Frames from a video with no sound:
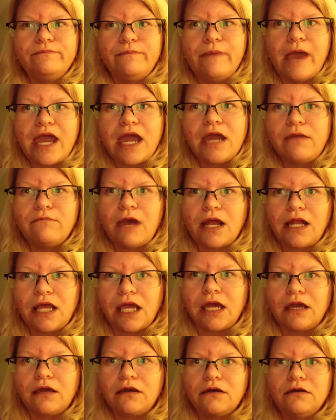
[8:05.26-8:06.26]
begging
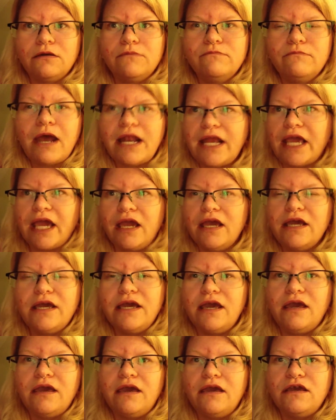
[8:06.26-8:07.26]
money,
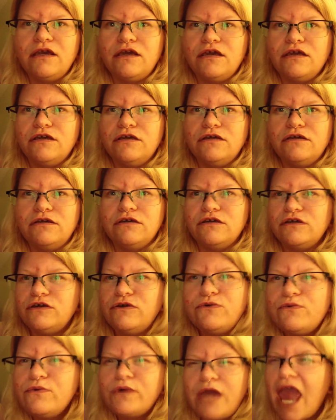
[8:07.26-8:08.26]

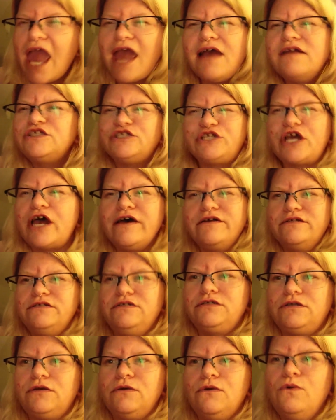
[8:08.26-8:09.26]
you can't
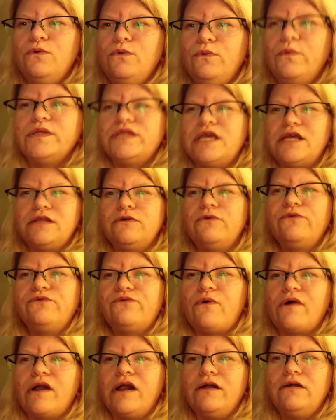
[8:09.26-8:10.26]
judge what they do
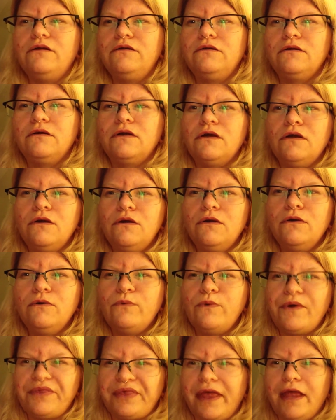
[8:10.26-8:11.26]

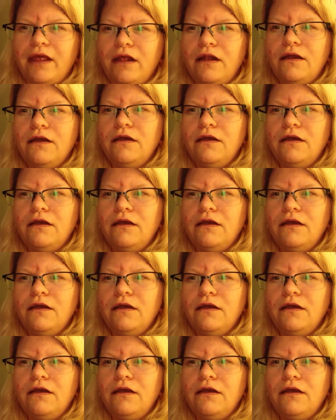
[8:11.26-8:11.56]
with it.